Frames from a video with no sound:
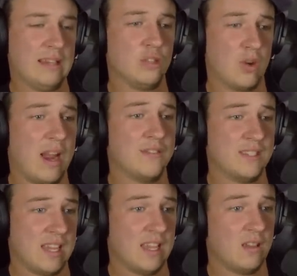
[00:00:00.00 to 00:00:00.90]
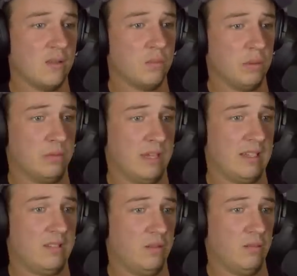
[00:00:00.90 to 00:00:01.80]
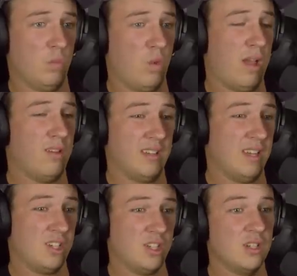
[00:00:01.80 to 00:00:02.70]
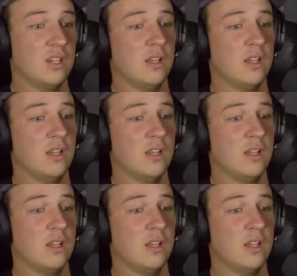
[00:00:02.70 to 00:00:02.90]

drive stick like well-ish,